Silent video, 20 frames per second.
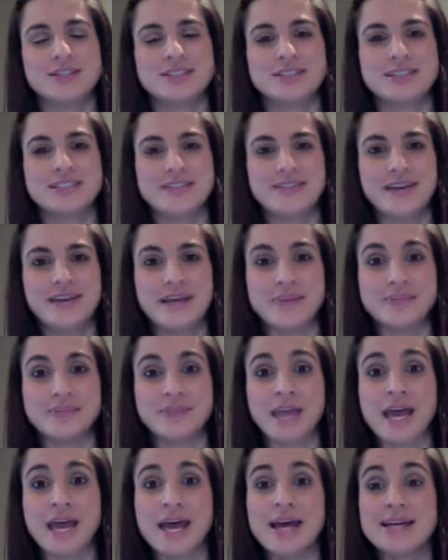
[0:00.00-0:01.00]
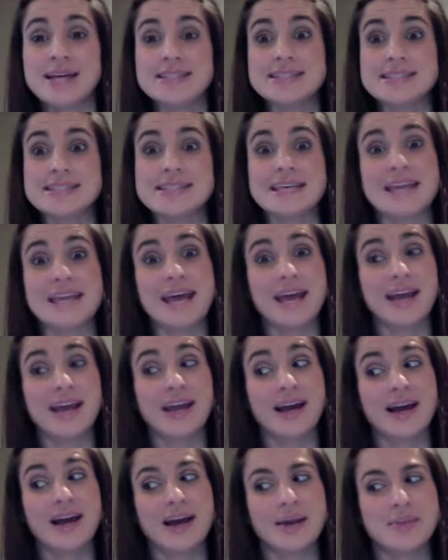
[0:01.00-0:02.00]
TV. Today
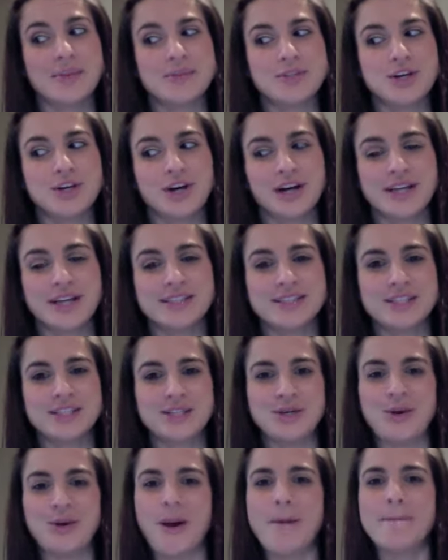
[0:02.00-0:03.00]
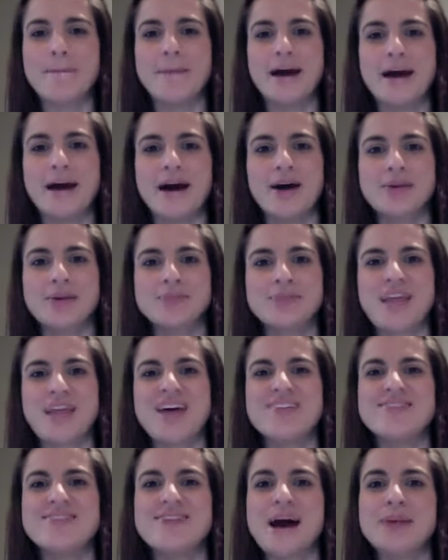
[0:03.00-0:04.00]
I am talking to you about
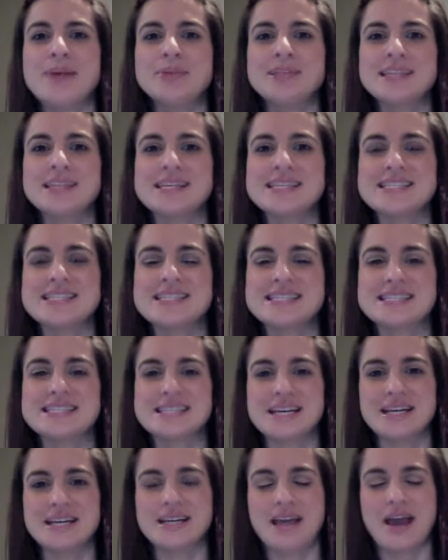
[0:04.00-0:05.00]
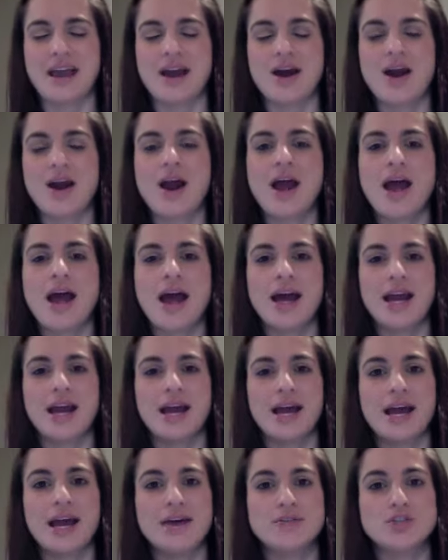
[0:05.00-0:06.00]
fabulous skincare, and I
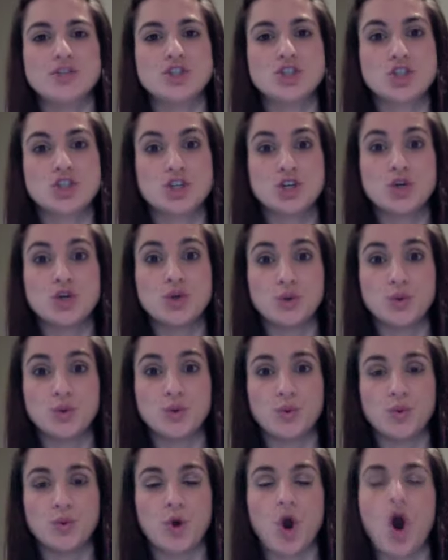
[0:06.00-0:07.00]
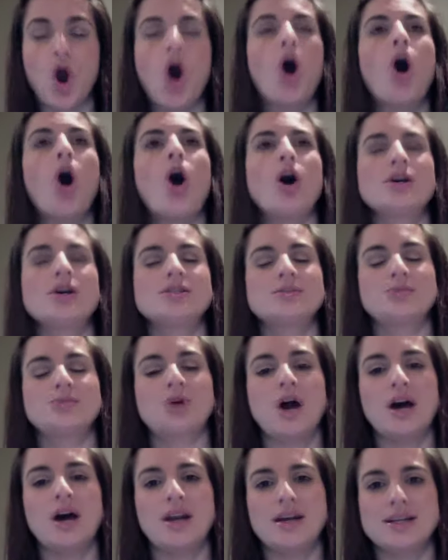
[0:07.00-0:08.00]
have two awesome
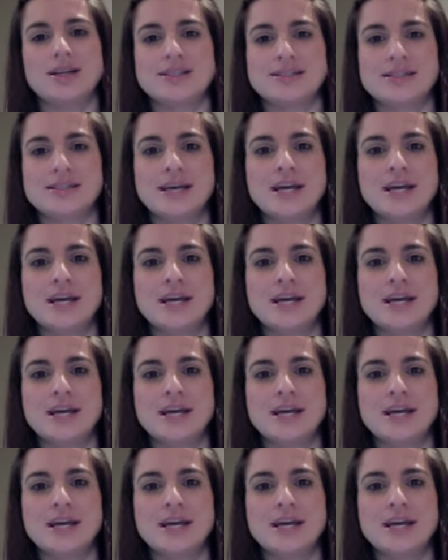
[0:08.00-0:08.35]
products,